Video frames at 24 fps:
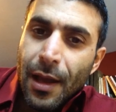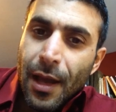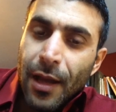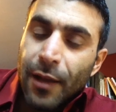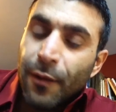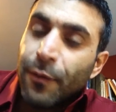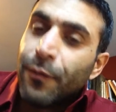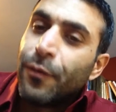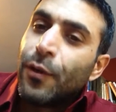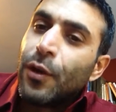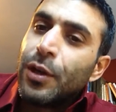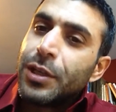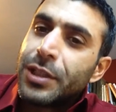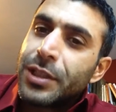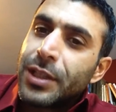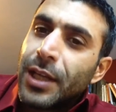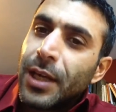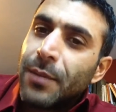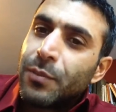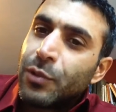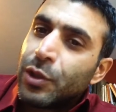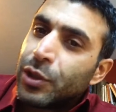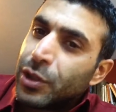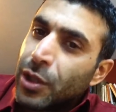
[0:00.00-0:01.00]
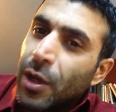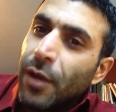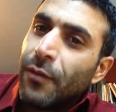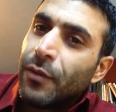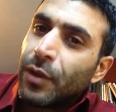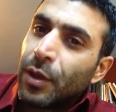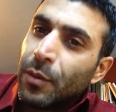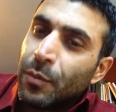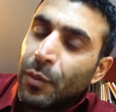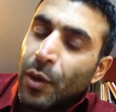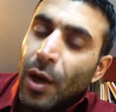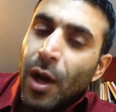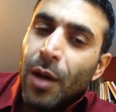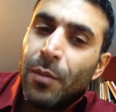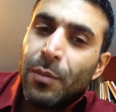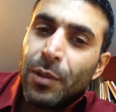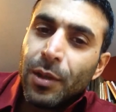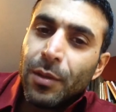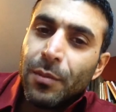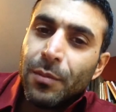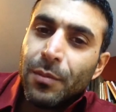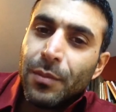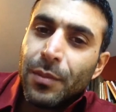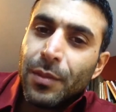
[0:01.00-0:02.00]
And the first step to solving a
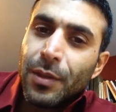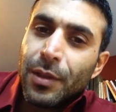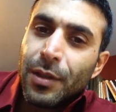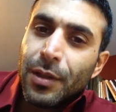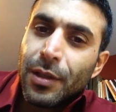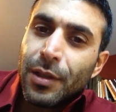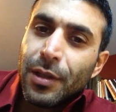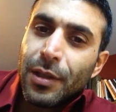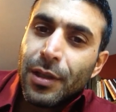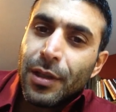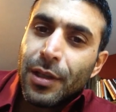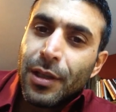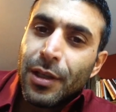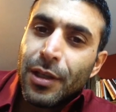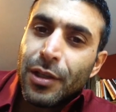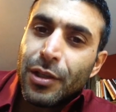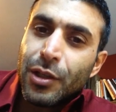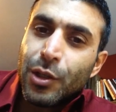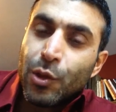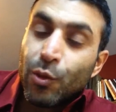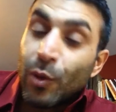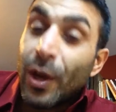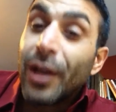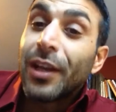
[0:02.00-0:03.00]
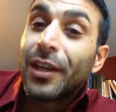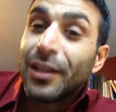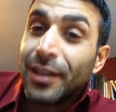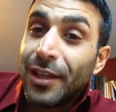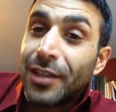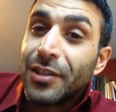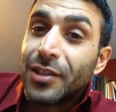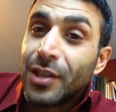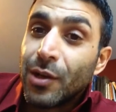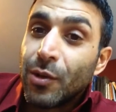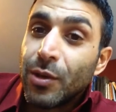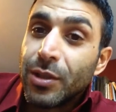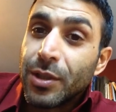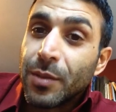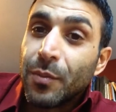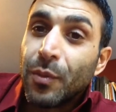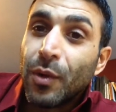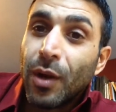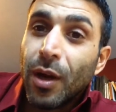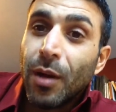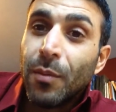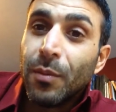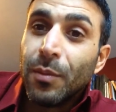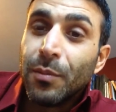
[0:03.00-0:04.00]
problem is to recognize there is a
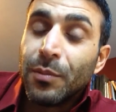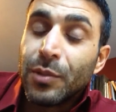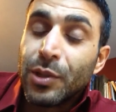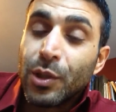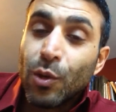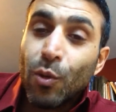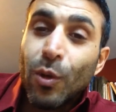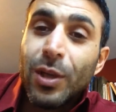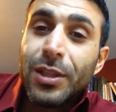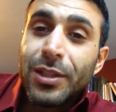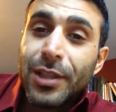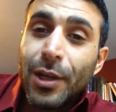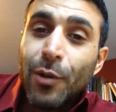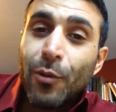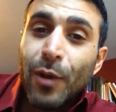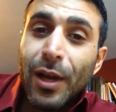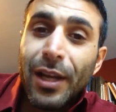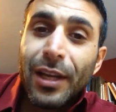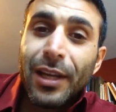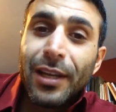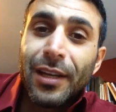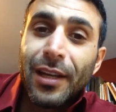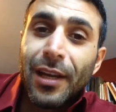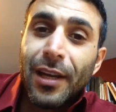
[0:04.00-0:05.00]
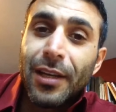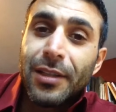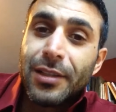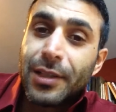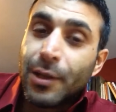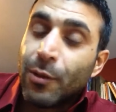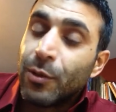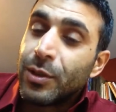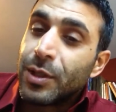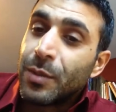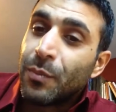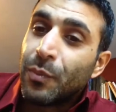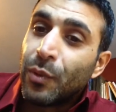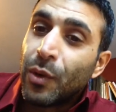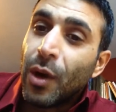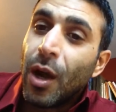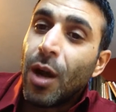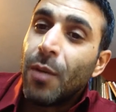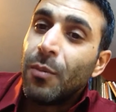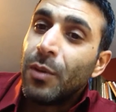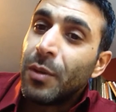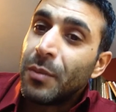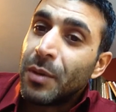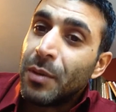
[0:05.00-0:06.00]
problem. So once I recognized there was a
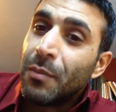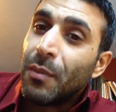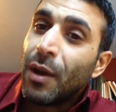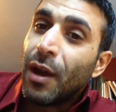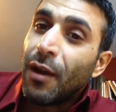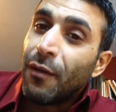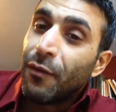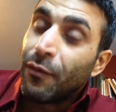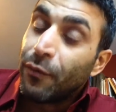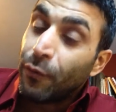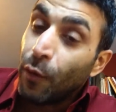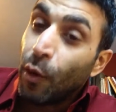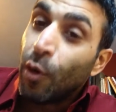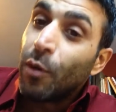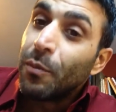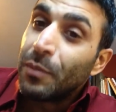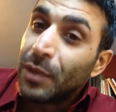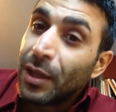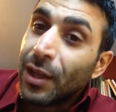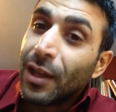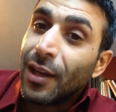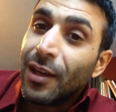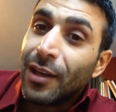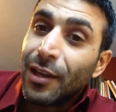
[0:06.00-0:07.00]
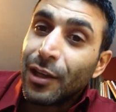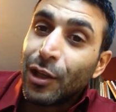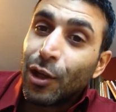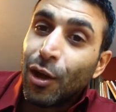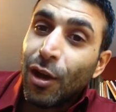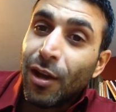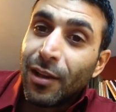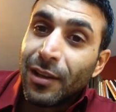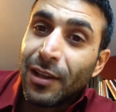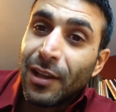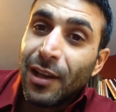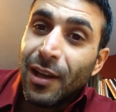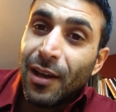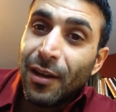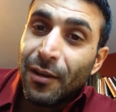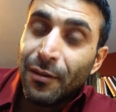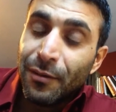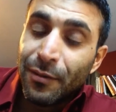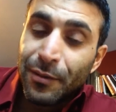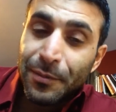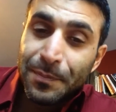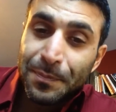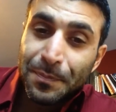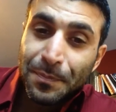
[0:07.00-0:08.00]
problem in my formula called
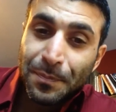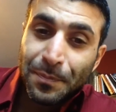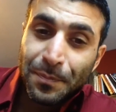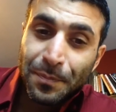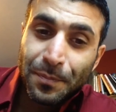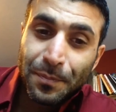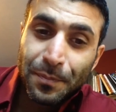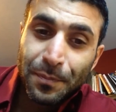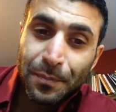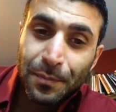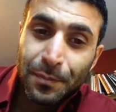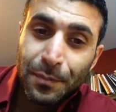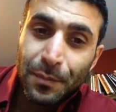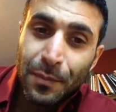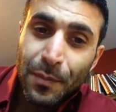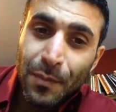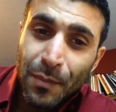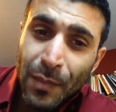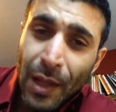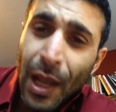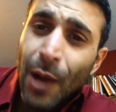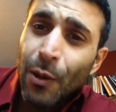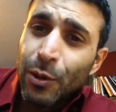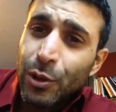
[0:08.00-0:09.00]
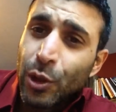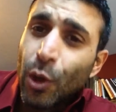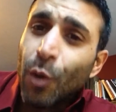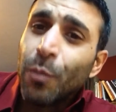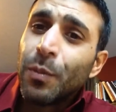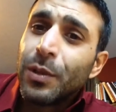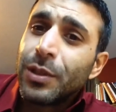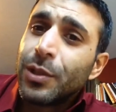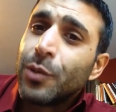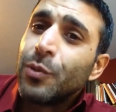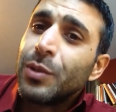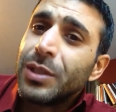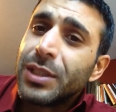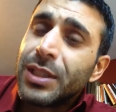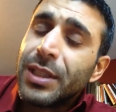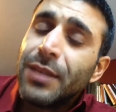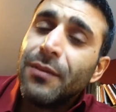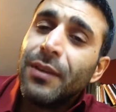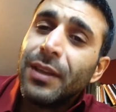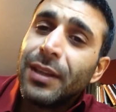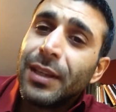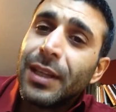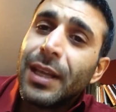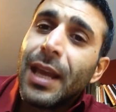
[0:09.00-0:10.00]
love, I was open to
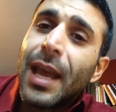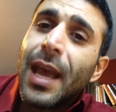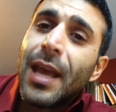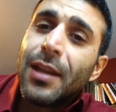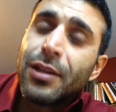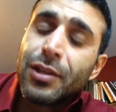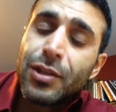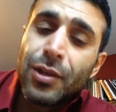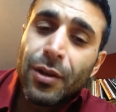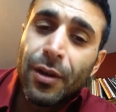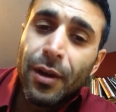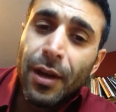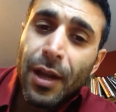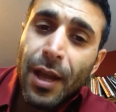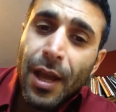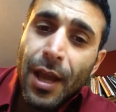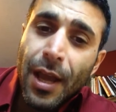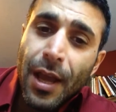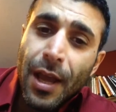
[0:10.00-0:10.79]
receiving the answer.